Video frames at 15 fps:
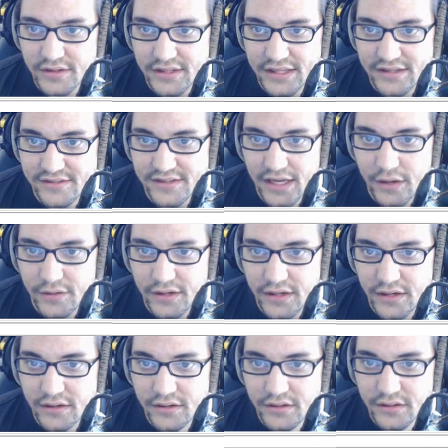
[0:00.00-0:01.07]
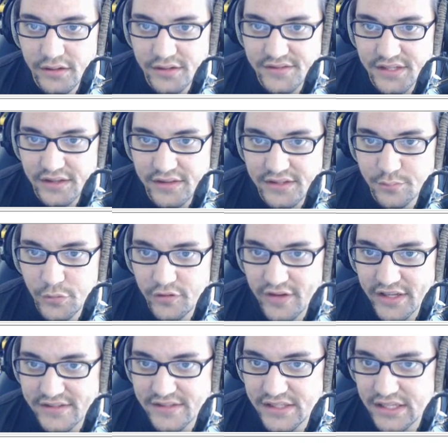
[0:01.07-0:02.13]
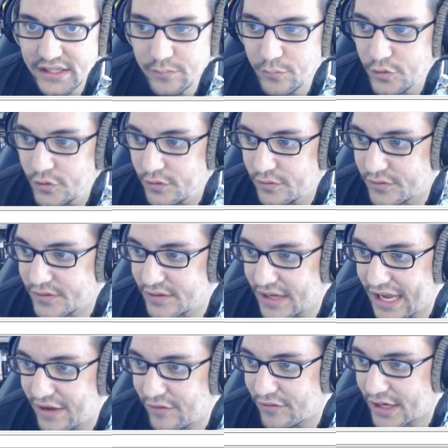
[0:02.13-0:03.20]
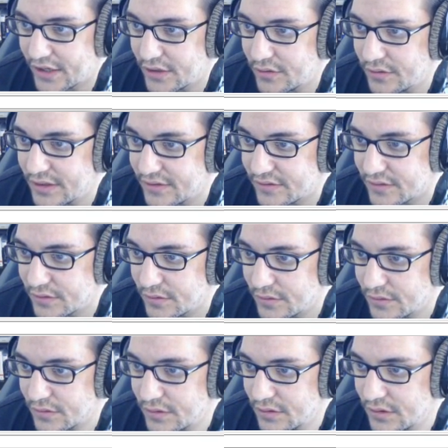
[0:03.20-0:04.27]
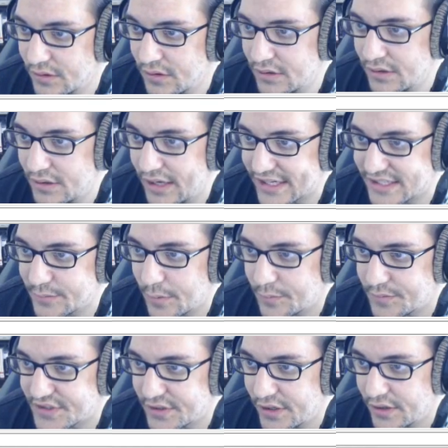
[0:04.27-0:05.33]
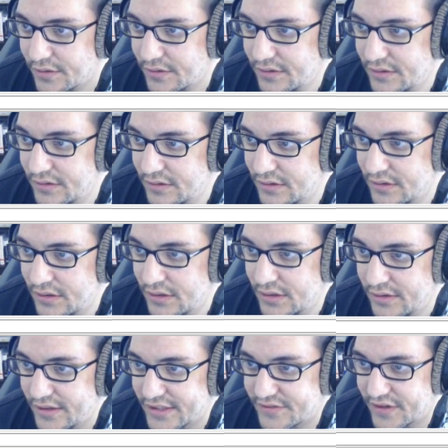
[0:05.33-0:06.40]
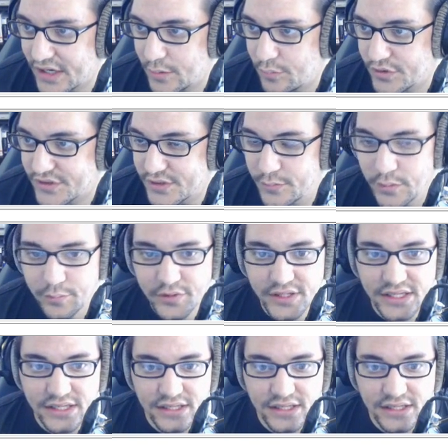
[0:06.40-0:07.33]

it gets down here, you can see this move SD moved a value into XMM0. This value presumably